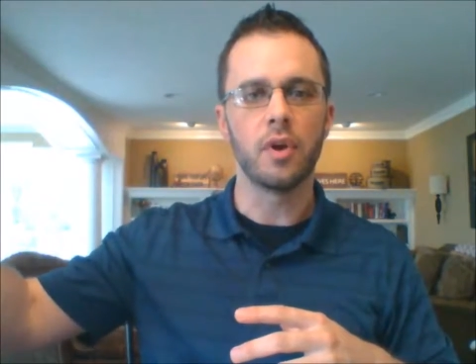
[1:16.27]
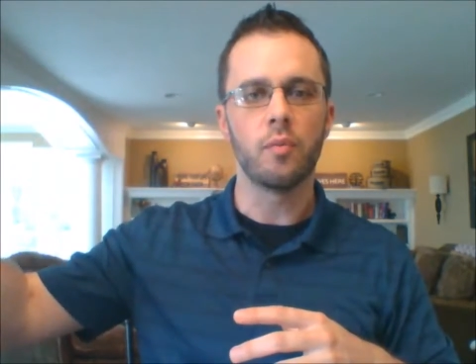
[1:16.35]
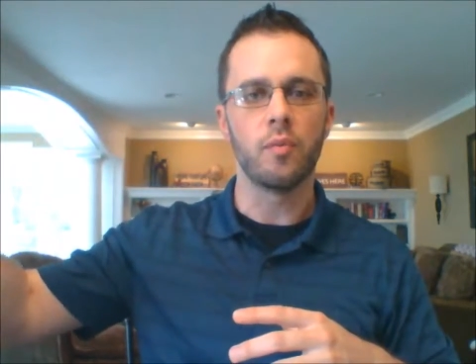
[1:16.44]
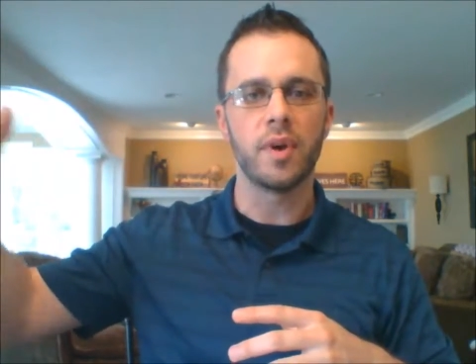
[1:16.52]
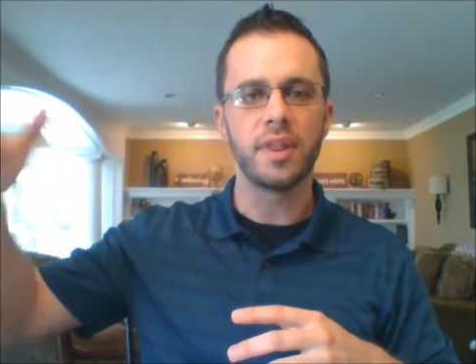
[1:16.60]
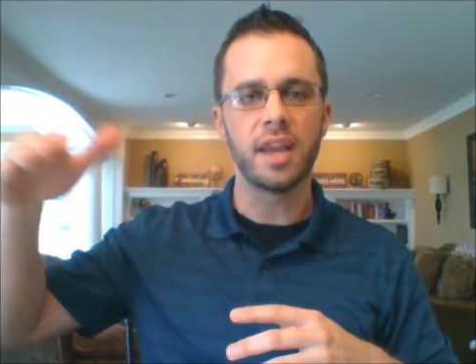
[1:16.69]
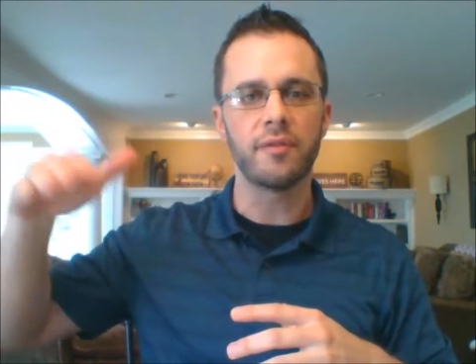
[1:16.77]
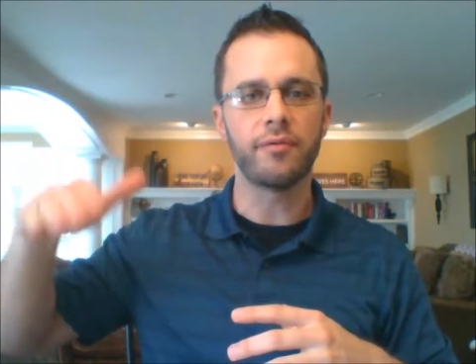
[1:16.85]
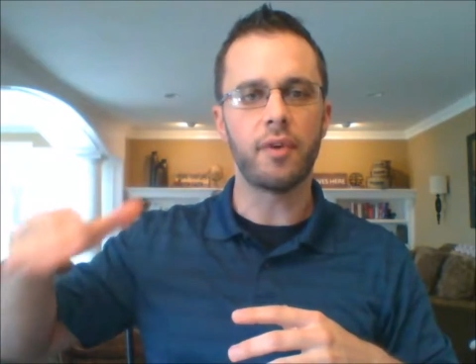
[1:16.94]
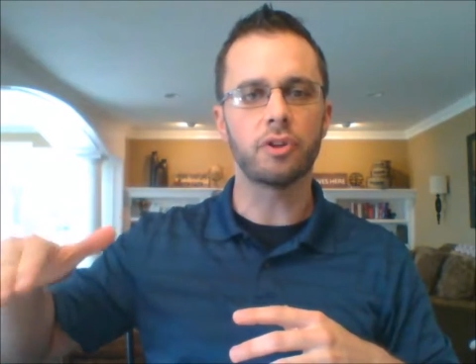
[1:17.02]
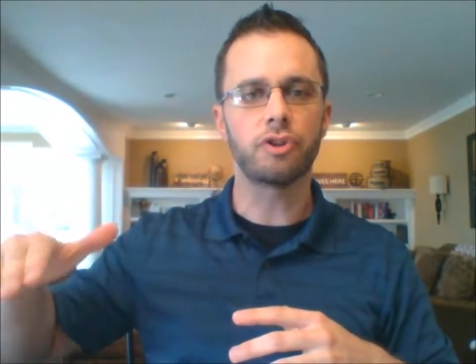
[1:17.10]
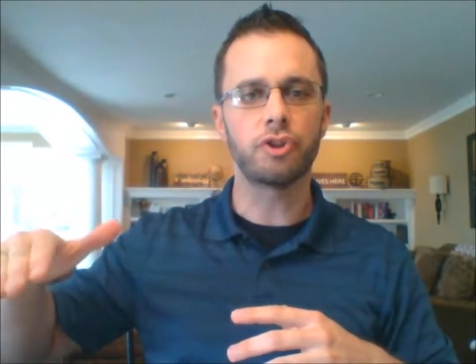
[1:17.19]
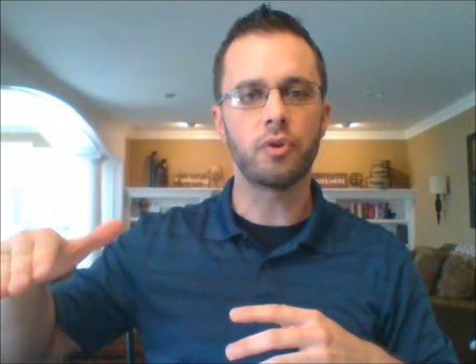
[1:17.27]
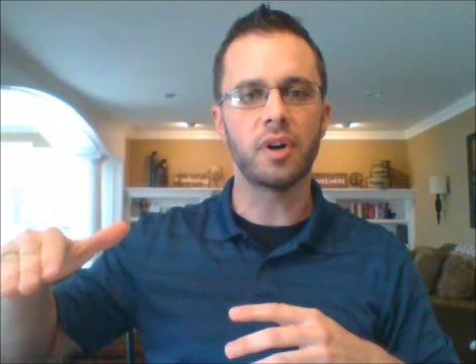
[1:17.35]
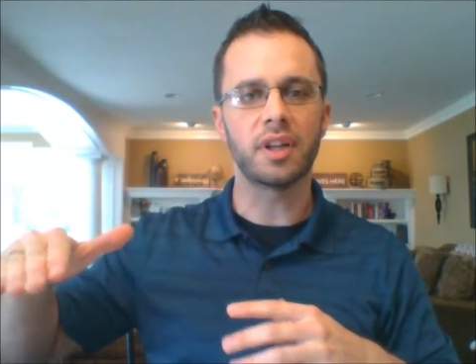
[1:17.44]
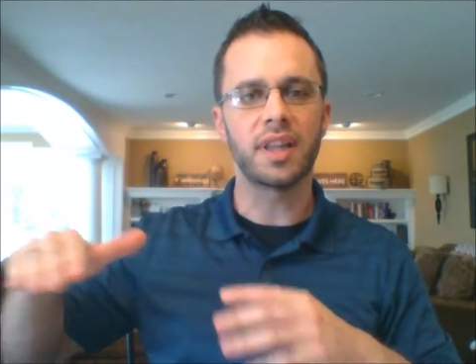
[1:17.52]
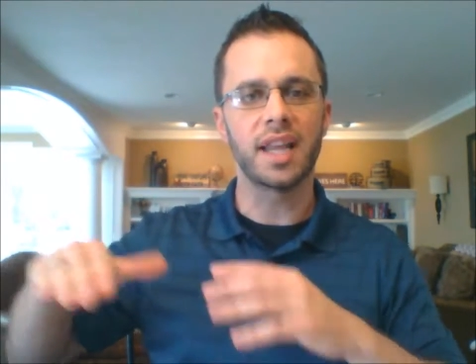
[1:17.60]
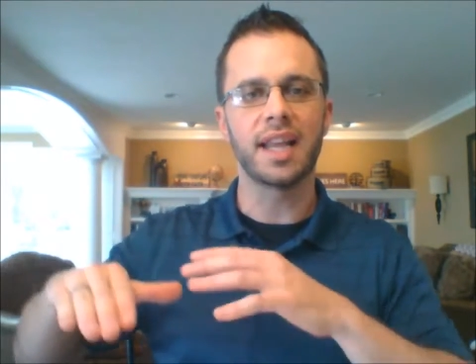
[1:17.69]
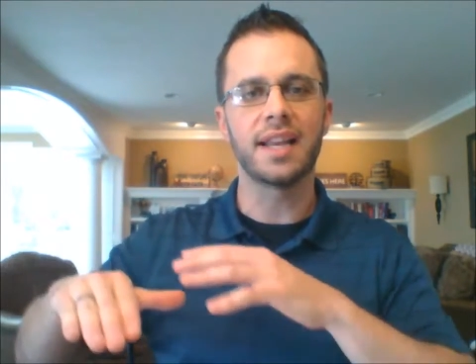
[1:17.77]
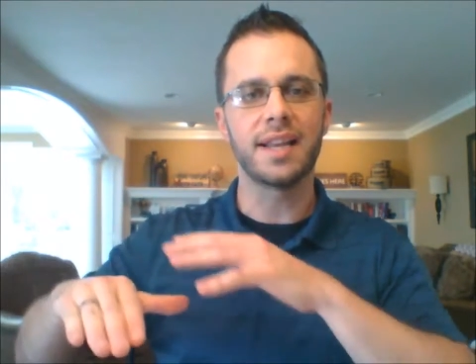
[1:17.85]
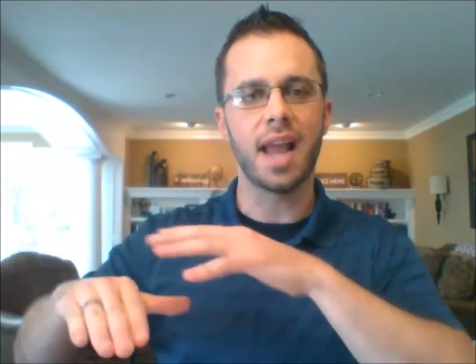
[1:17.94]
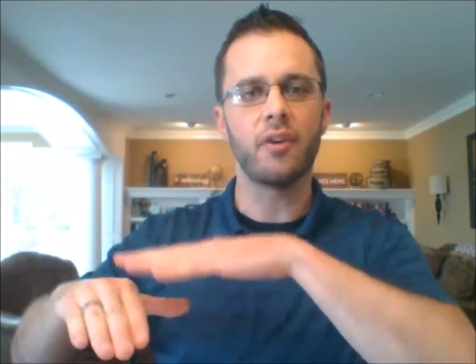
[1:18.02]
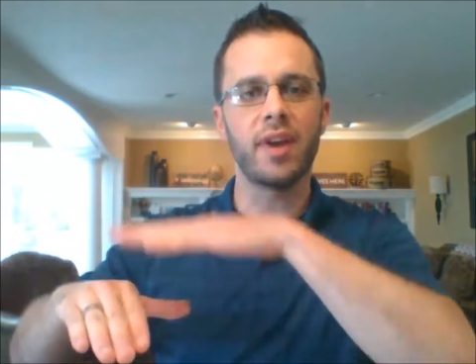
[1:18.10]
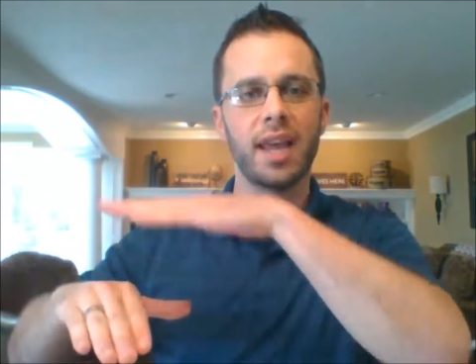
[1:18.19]
when they fall short, they can
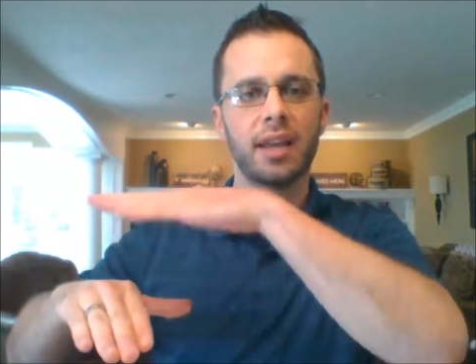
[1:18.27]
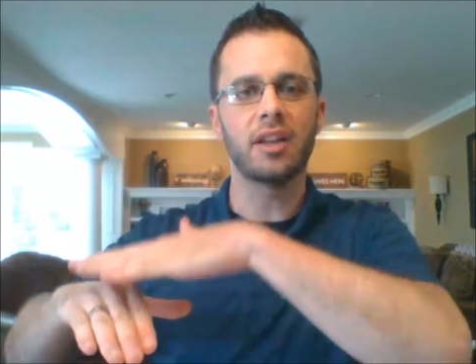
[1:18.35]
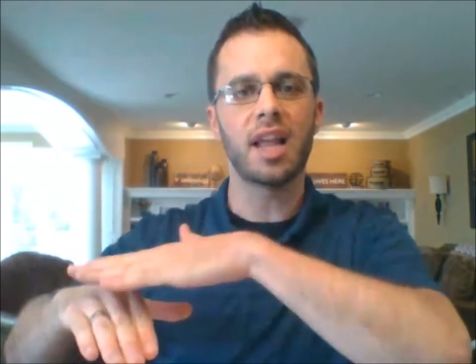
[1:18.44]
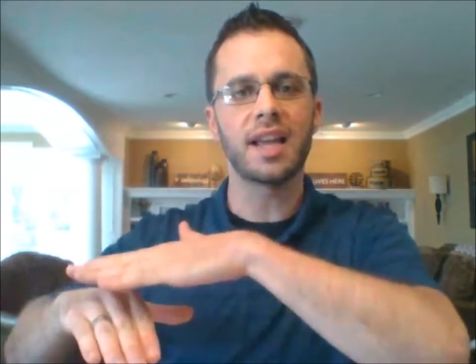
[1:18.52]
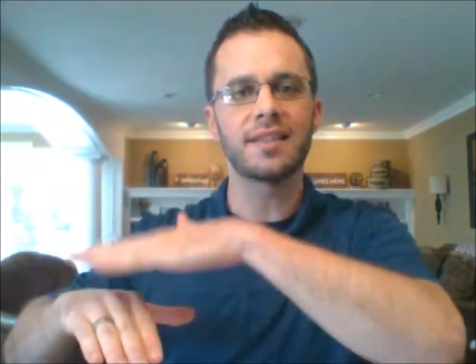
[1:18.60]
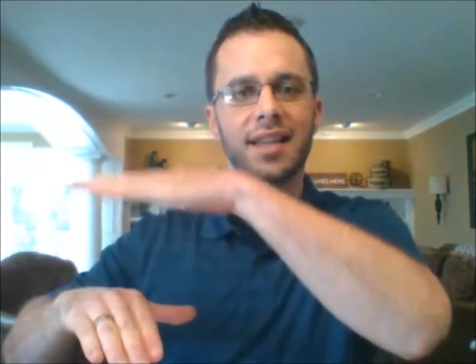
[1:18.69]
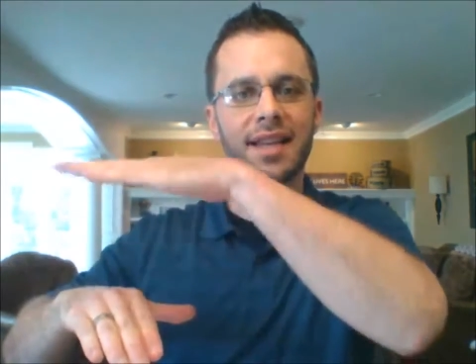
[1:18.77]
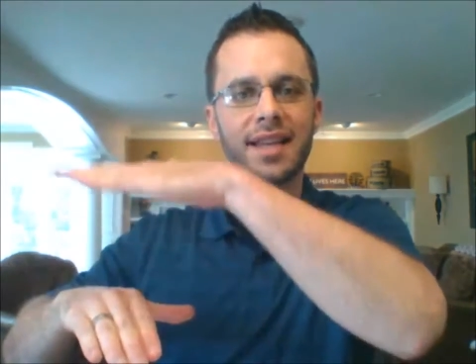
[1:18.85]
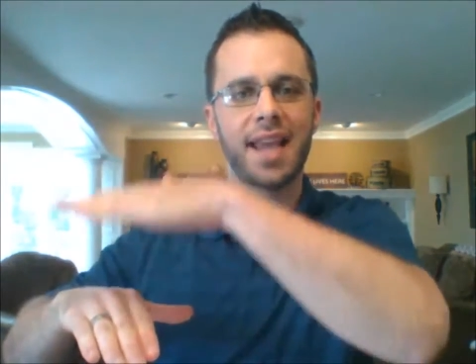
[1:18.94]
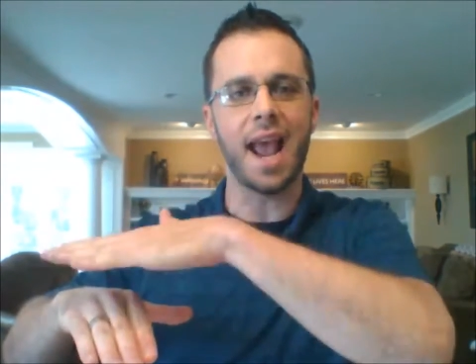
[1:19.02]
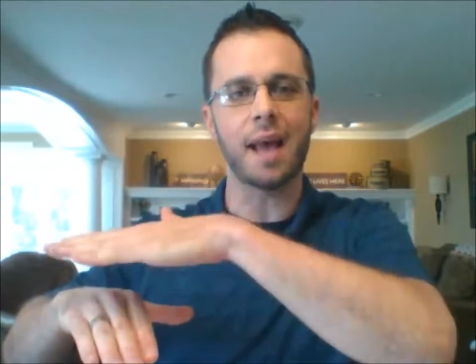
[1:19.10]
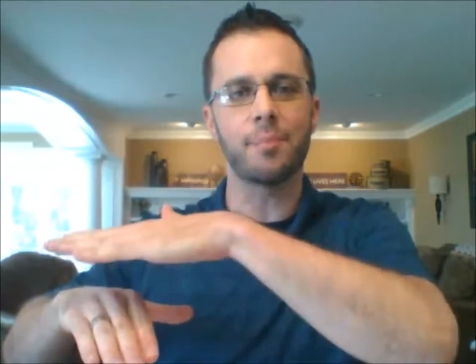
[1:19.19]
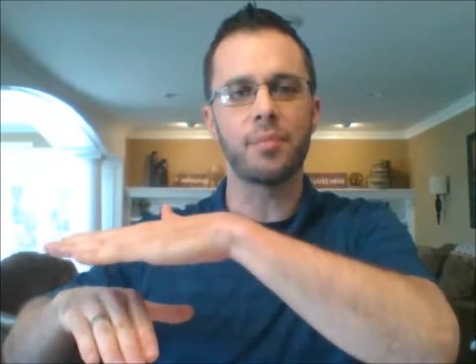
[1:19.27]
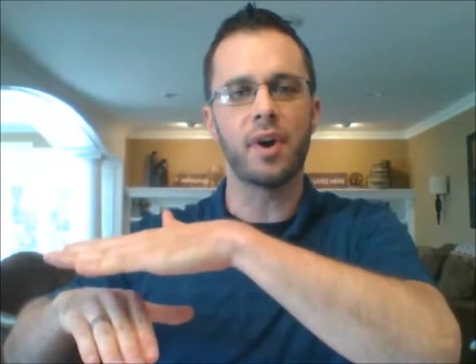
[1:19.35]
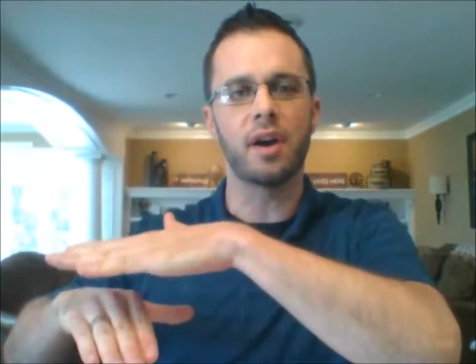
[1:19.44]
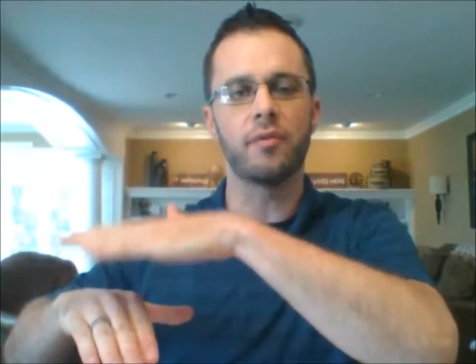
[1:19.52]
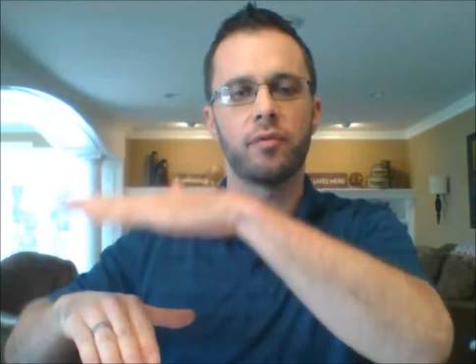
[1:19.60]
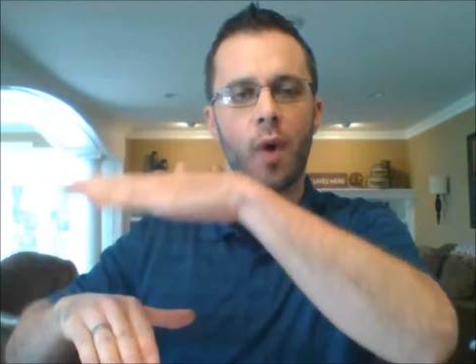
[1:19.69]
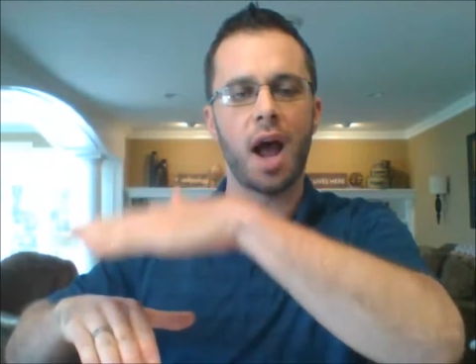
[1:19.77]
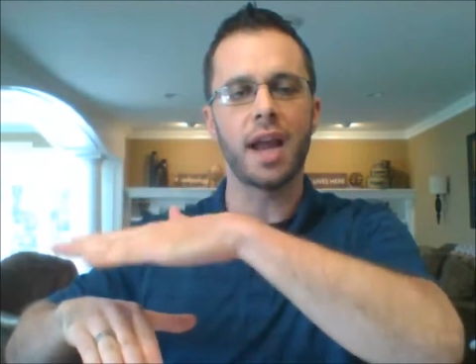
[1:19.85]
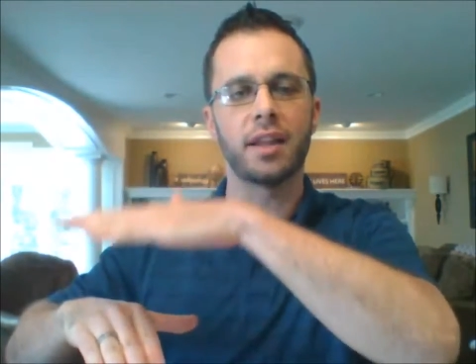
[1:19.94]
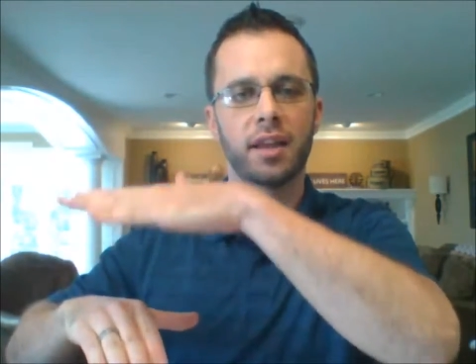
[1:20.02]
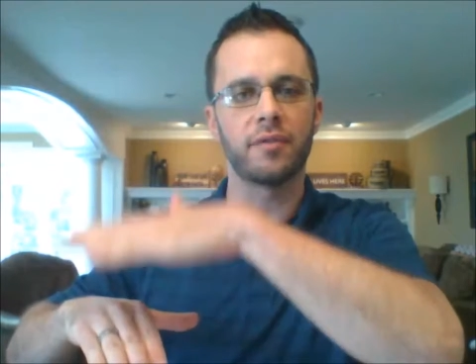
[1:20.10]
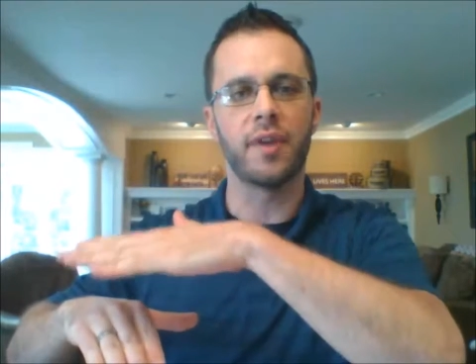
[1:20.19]
now analyze the gap of why
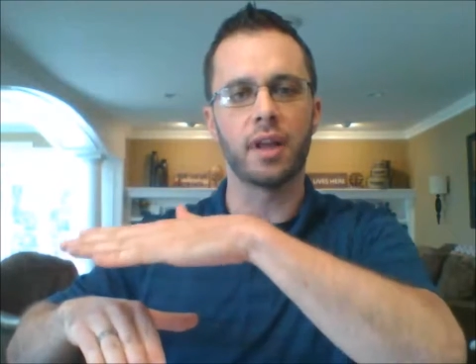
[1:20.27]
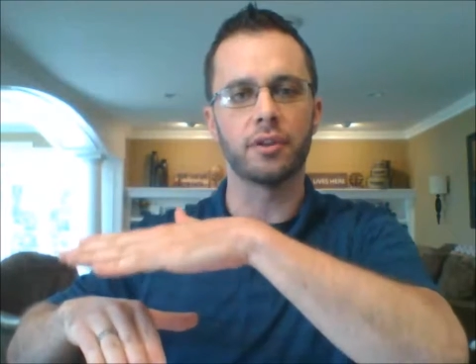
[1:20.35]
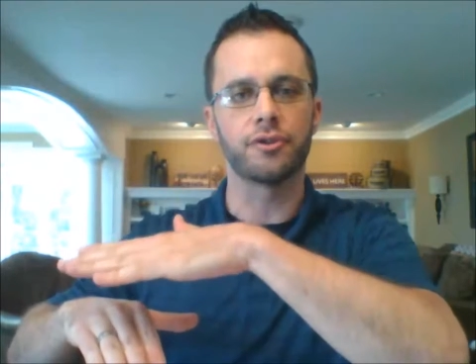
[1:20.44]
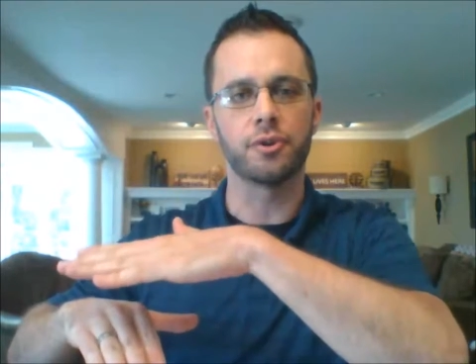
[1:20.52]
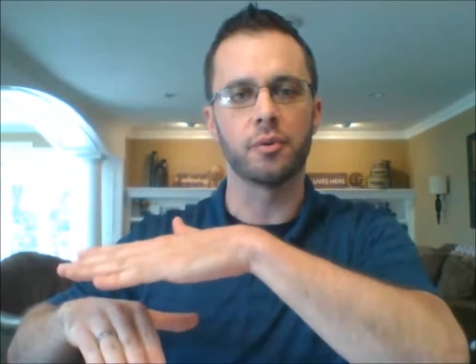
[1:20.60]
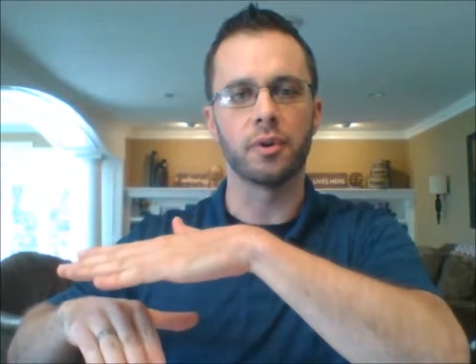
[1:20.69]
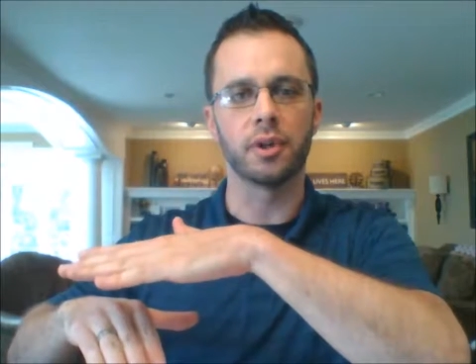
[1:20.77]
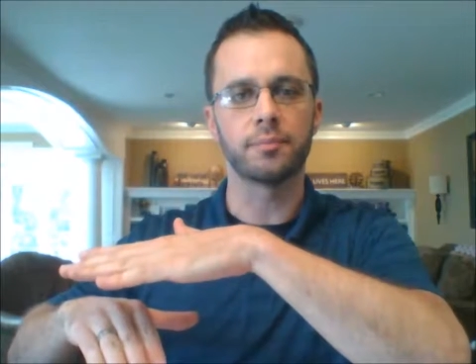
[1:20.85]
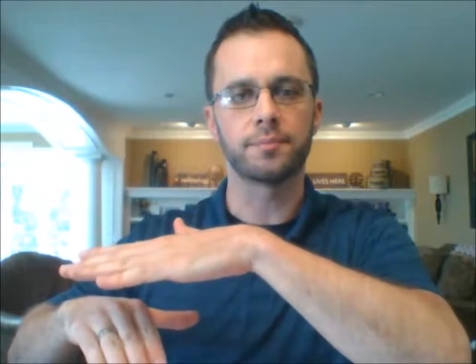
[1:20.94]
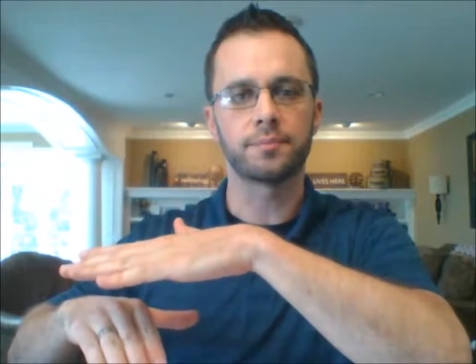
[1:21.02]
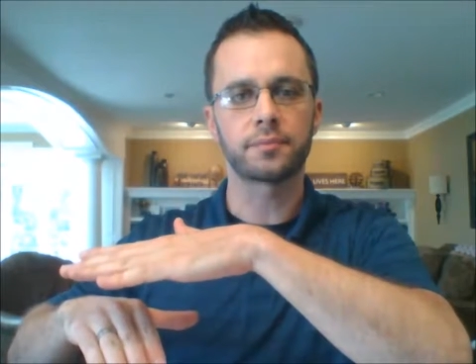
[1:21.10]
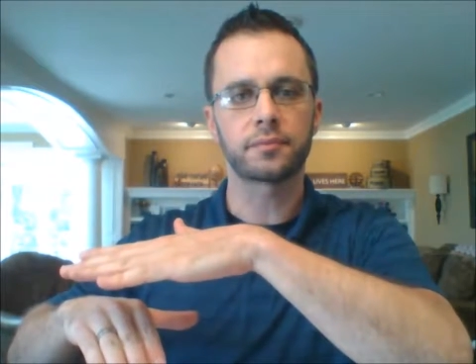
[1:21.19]
they fell short.